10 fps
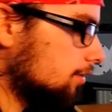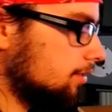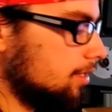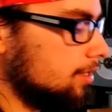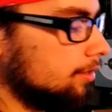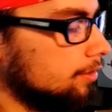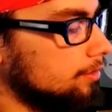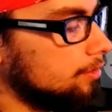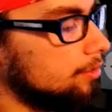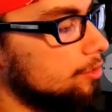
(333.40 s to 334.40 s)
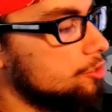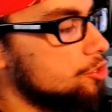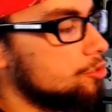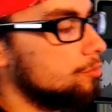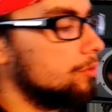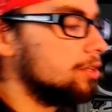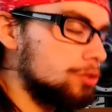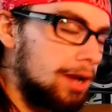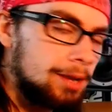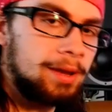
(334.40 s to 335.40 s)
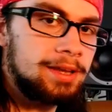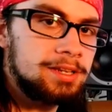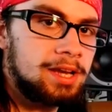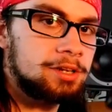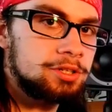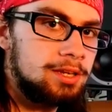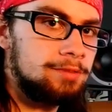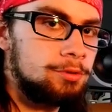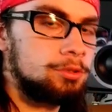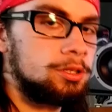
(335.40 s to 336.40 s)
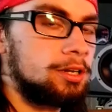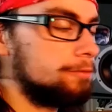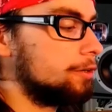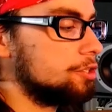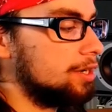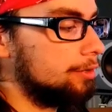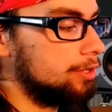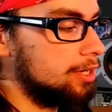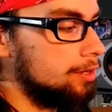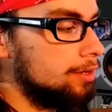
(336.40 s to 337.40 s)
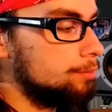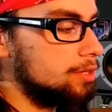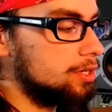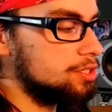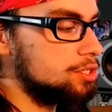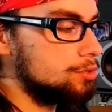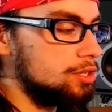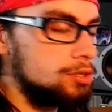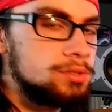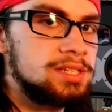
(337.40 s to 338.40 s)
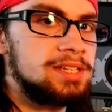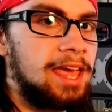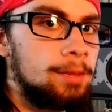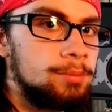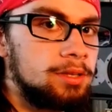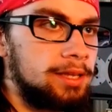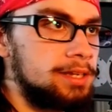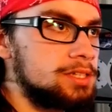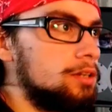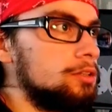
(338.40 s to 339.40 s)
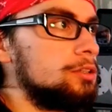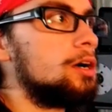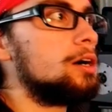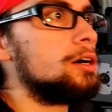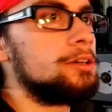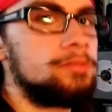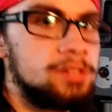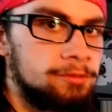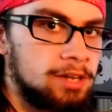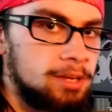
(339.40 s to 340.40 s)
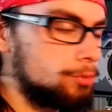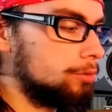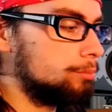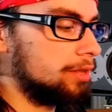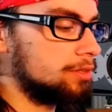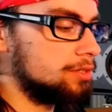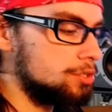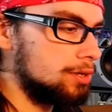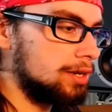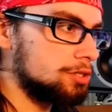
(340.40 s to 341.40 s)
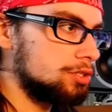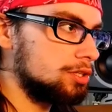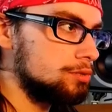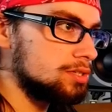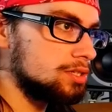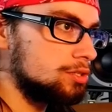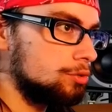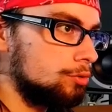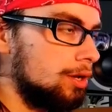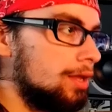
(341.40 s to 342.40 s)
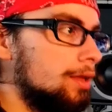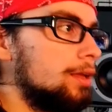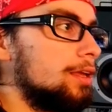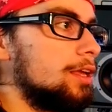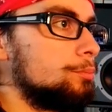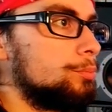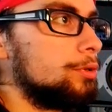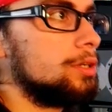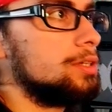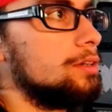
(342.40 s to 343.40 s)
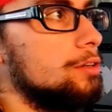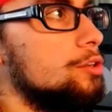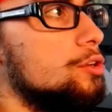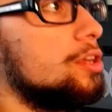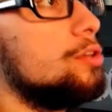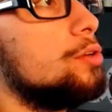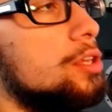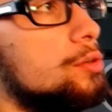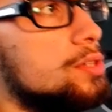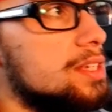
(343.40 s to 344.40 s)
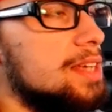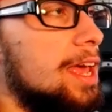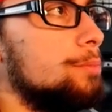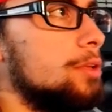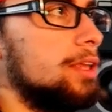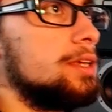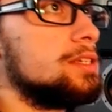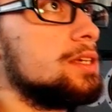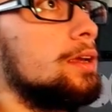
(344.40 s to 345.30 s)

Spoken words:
the trackpads actually give you a lot of functionality because you can use it to emulate a lot of different input methods. You can actually use it to input, you can use it to emulate